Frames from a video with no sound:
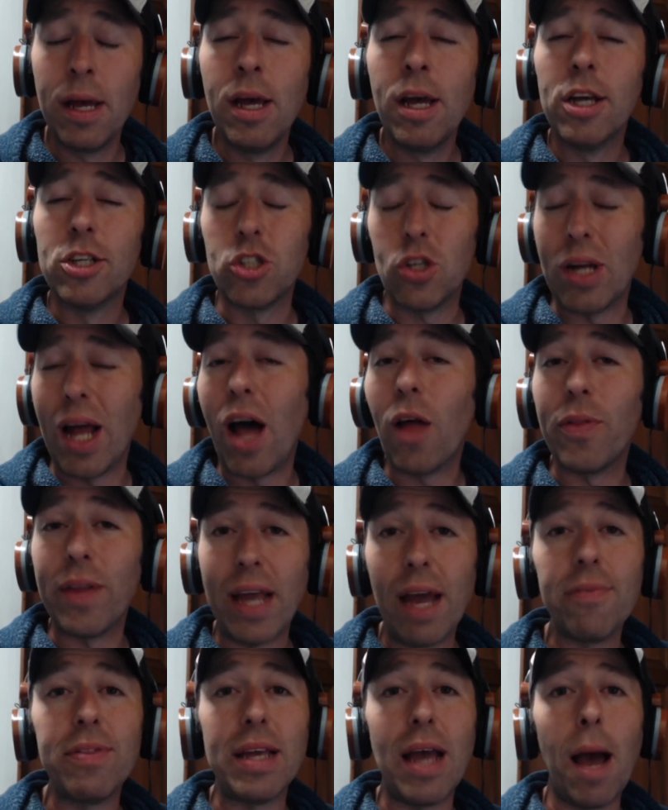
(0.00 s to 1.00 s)
So now they
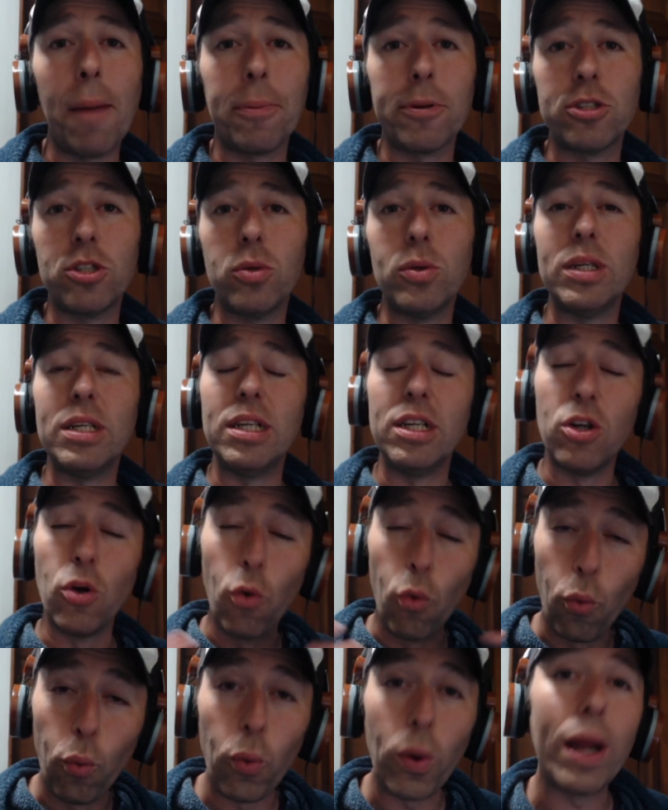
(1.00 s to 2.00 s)
have the opportunity to
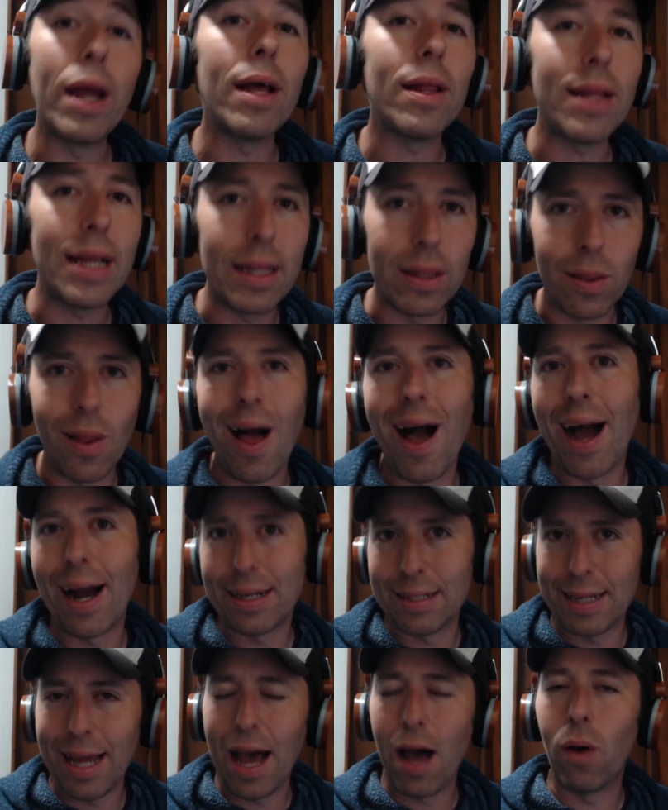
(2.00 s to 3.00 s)
really lock
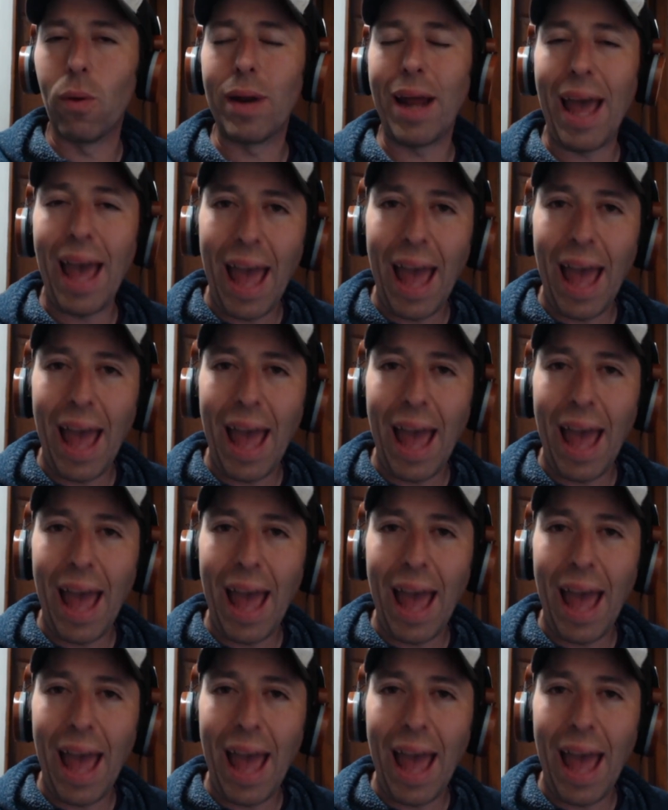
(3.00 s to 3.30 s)
down